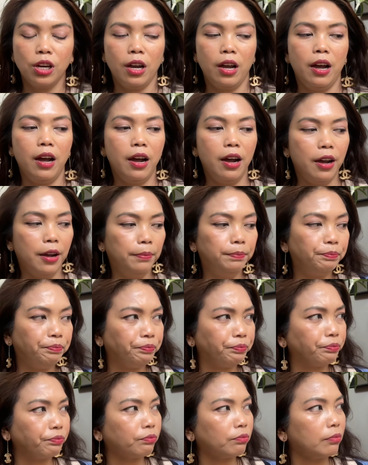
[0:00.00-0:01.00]

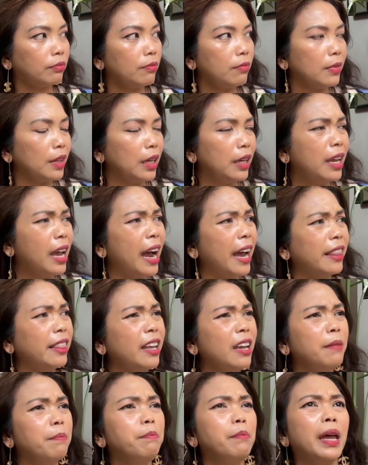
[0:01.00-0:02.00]
Yeah, I
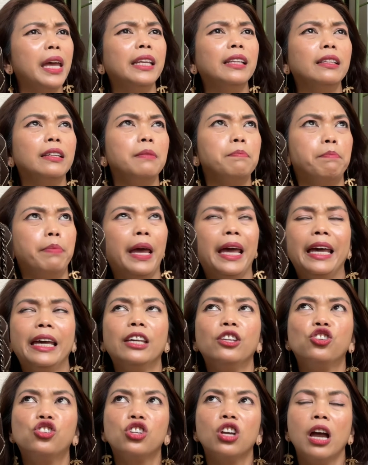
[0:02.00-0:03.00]
think mainly
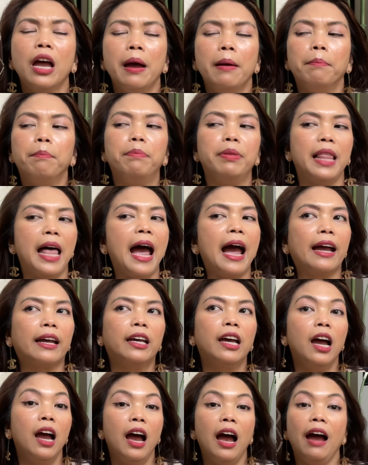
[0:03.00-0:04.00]
beige, black.